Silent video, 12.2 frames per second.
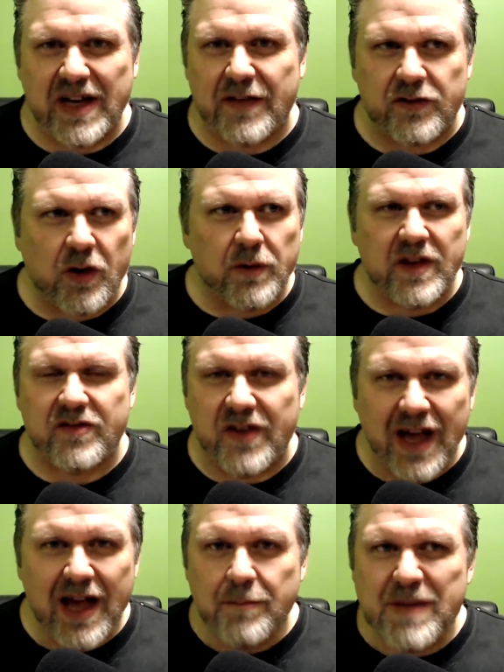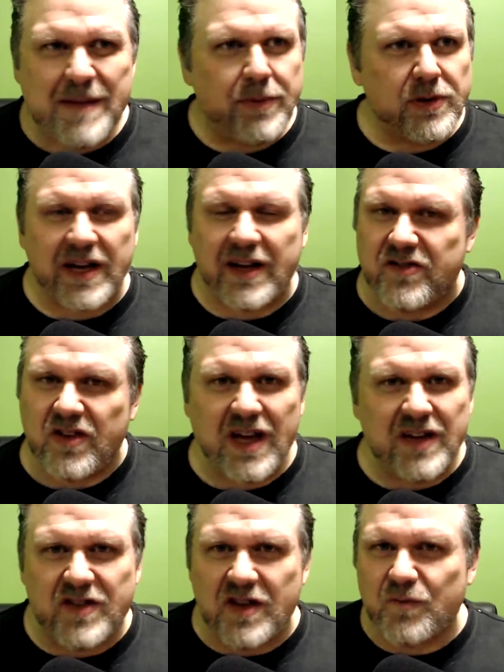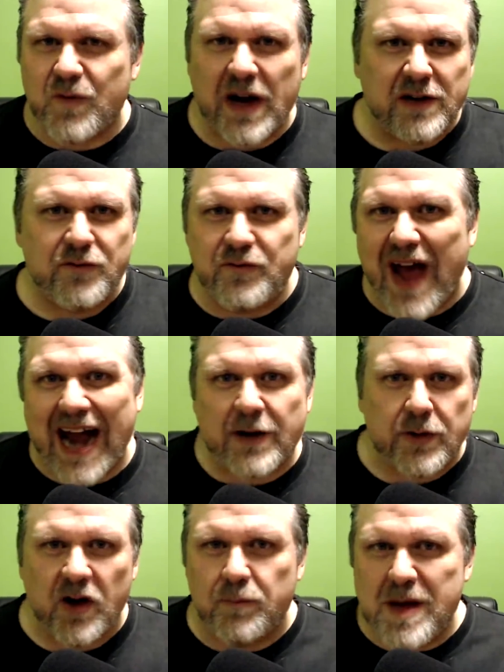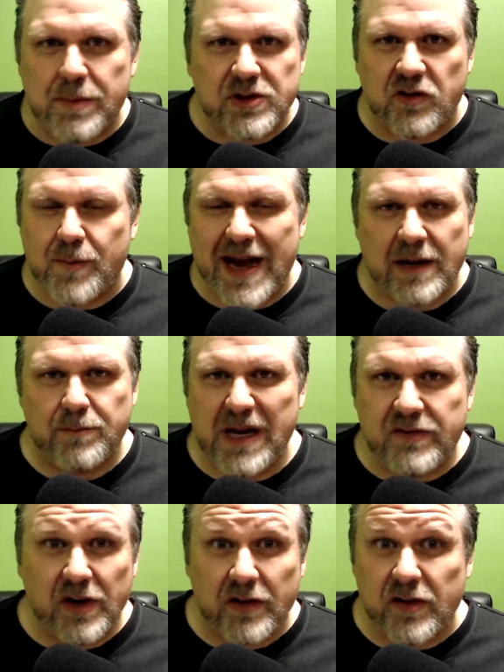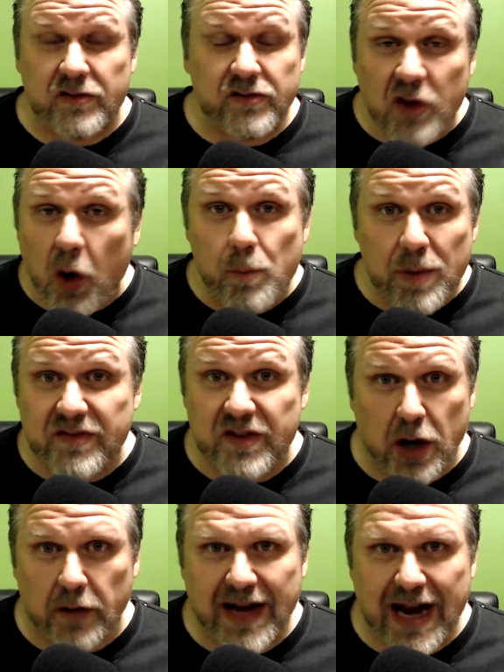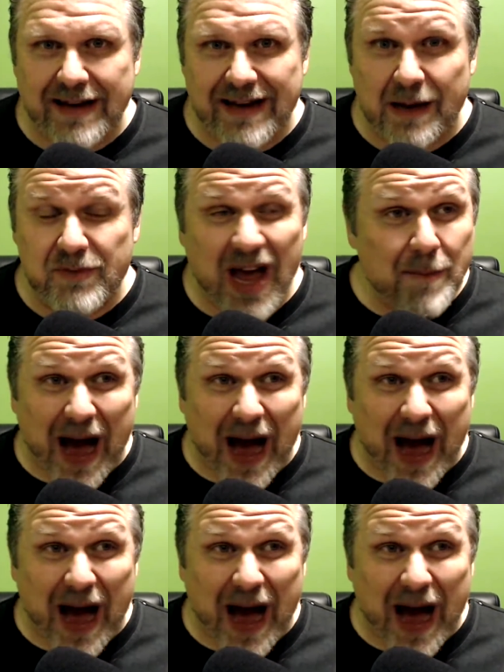And there's all these people, like it's this fucking factory of people just making pizza because it's so busy all the goddamn time.